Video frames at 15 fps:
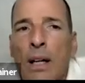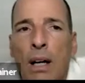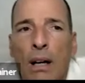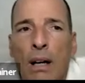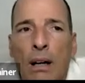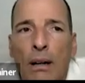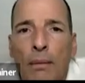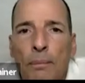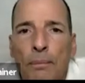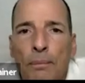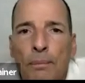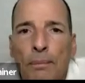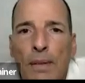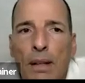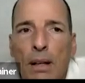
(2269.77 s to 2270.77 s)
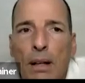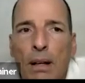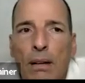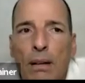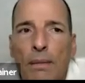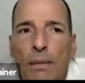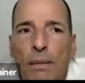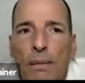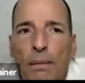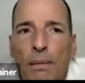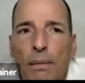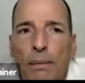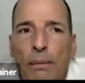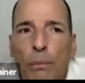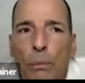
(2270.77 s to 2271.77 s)

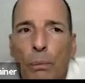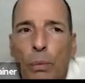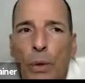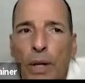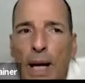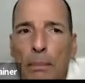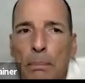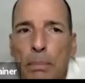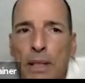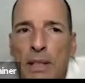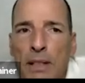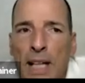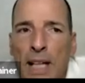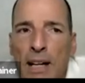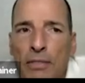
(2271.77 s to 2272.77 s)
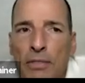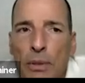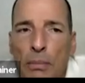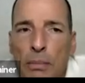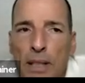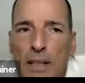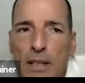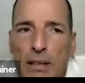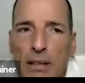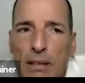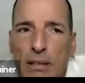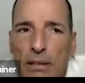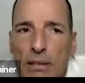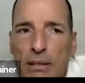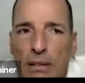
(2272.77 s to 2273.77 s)
What happened in the aftermath?
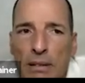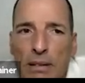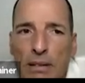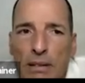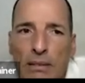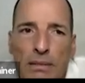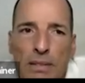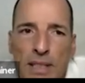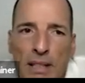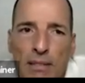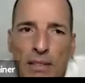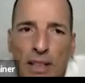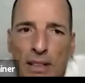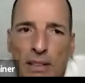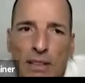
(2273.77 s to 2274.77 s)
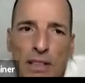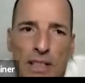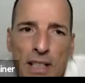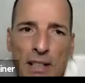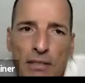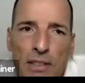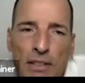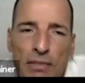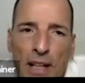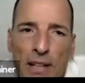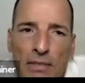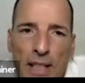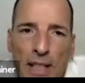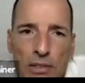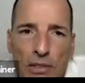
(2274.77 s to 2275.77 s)

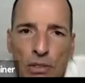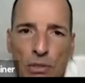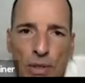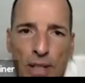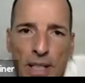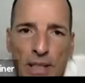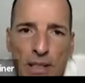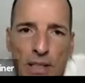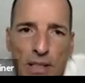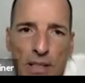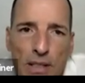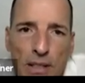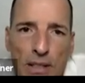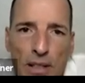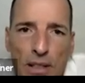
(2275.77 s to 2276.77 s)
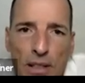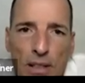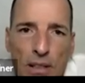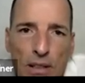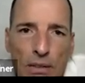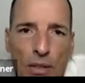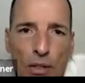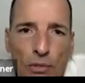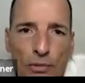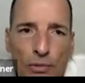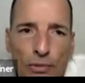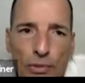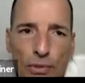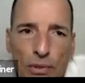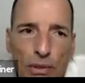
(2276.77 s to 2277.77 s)
775,000 traders
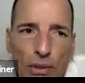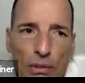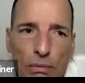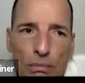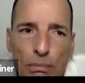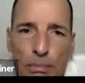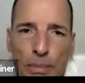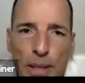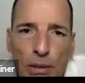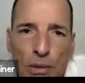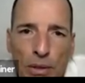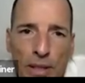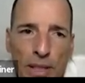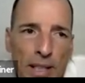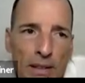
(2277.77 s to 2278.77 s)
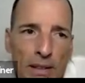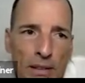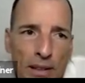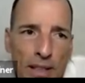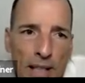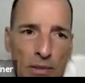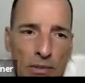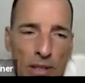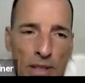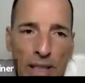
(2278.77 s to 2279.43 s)
of Bitcoin had their accounts